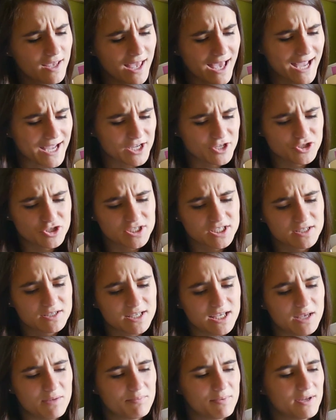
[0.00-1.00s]
I can just
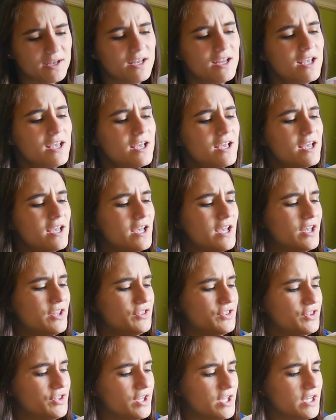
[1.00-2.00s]
keep it in
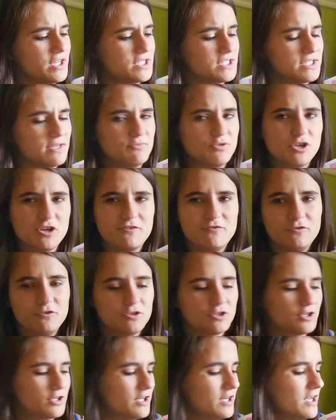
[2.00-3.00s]
the subject
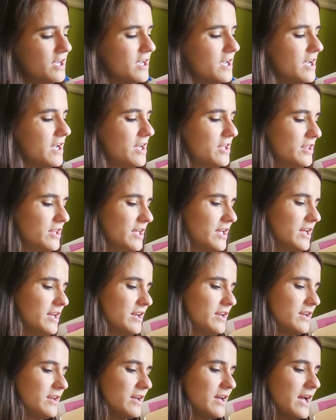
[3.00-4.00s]
folder. And
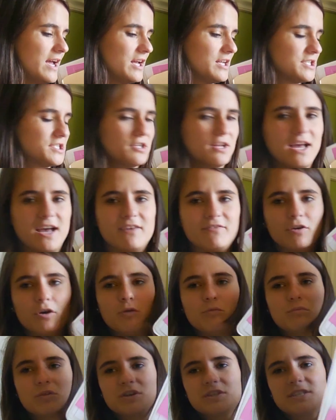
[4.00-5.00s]
then I also have
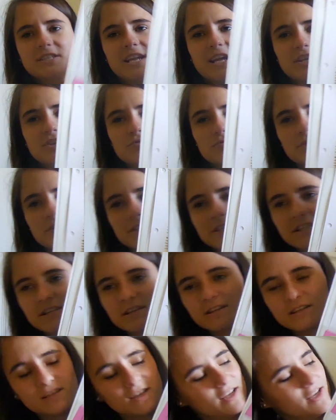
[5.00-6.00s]
homework schedules
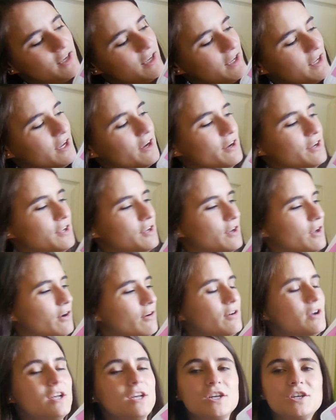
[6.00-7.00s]
in here.
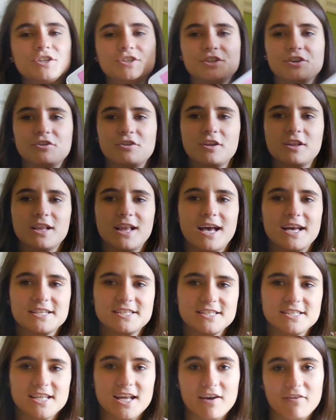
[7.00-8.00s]
Certain
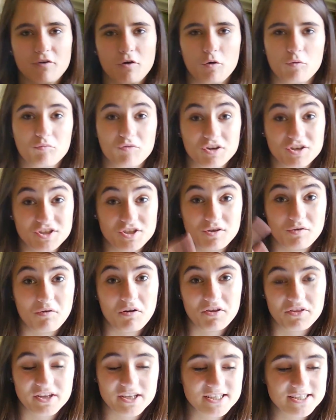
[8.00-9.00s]
classes have homework due
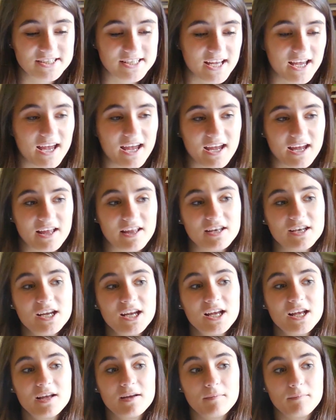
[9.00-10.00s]
on this day,
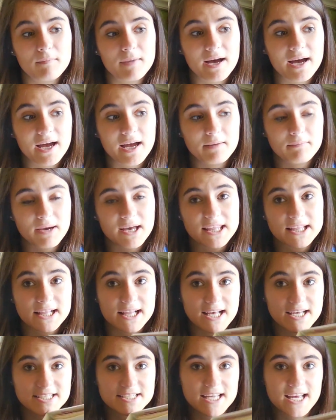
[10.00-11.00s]
and my math
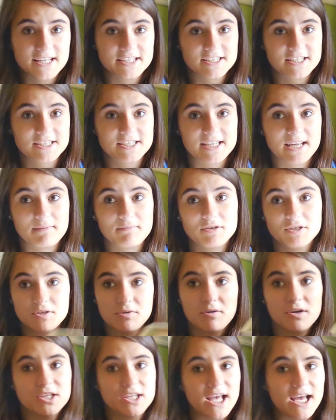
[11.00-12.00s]
class has an assignment due
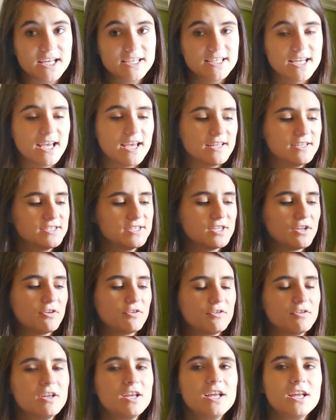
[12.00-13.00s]
on that day, and
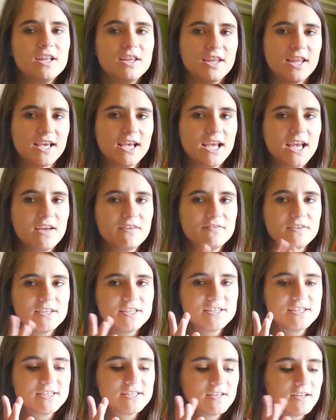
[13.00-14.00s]
so they gave
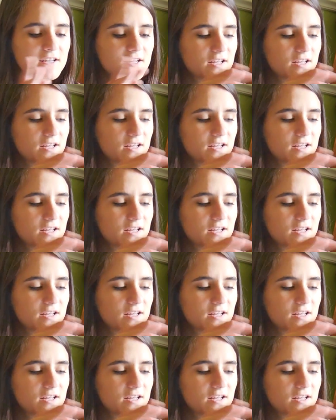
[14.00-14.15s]
us